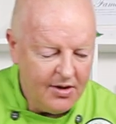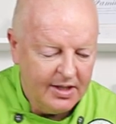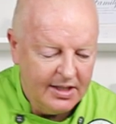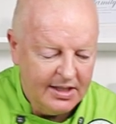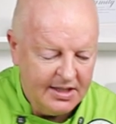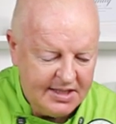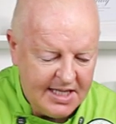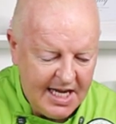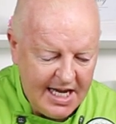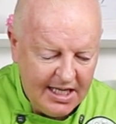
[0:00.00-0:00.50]
you're
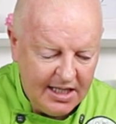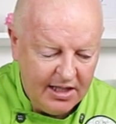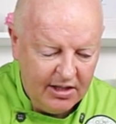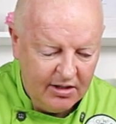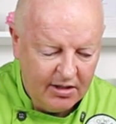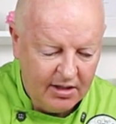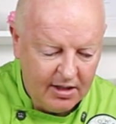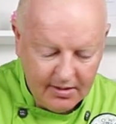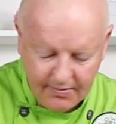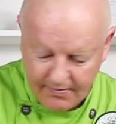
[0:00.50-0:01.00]
going to take
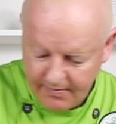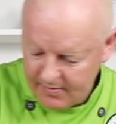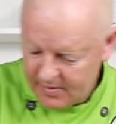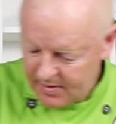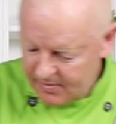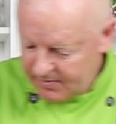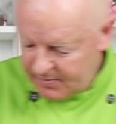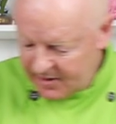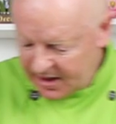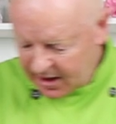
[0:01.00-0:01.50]
your
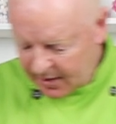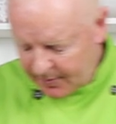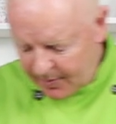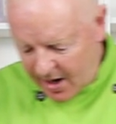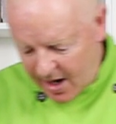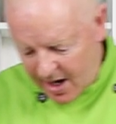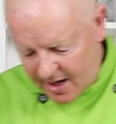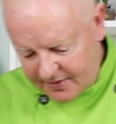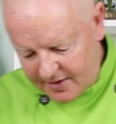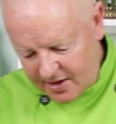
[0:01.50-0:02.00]
middle
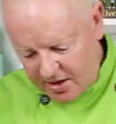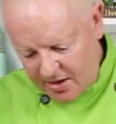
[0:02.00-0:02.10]
part